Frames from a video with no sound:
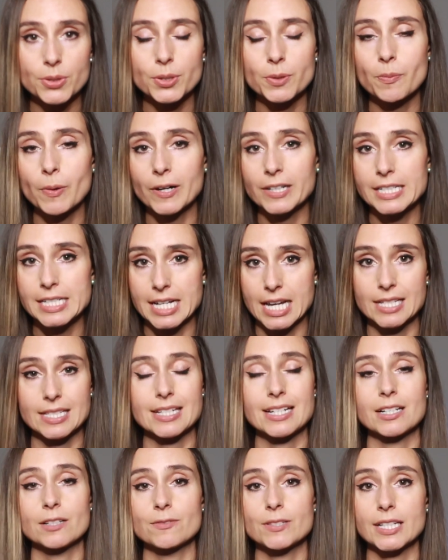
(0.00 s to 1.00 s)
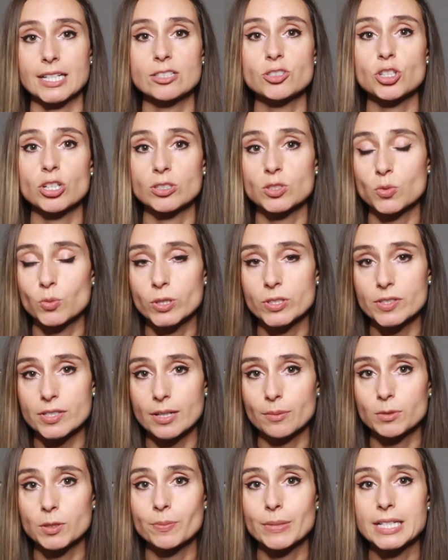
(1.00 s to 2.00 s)
third party testing of St. John's wort
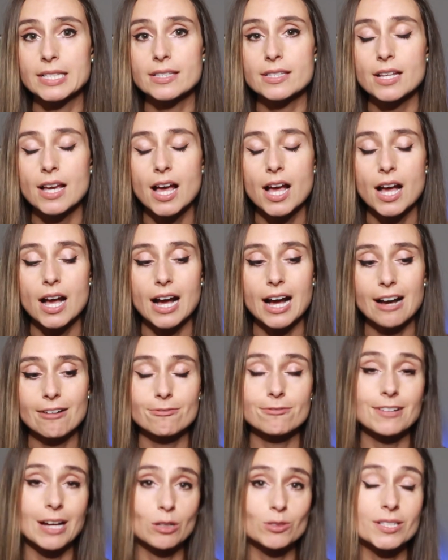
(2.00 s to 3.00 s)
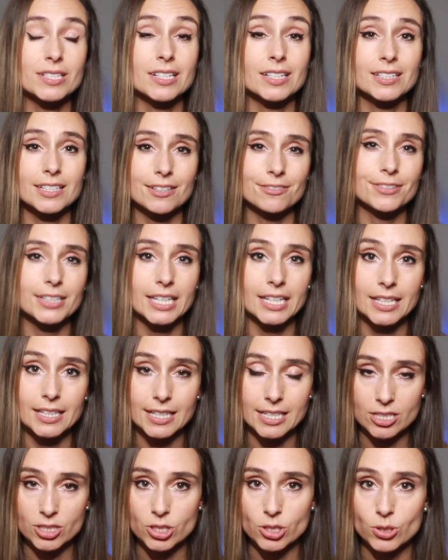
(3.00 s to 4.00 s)
supplements have found
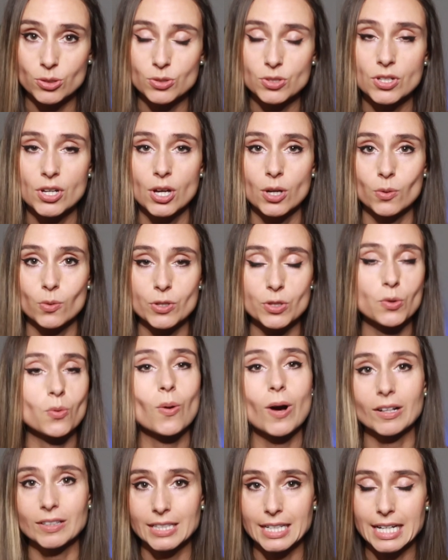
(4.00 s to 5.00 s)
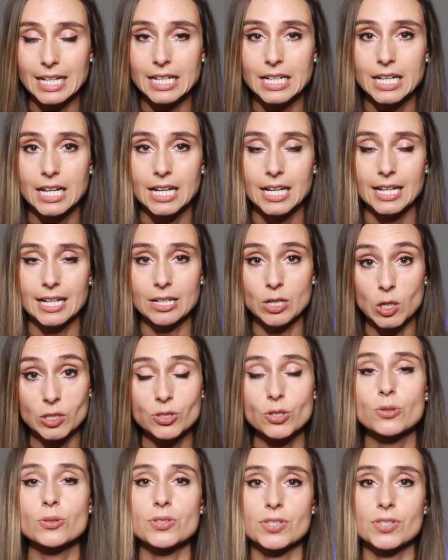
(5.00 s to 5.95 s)
significant issues with quality and also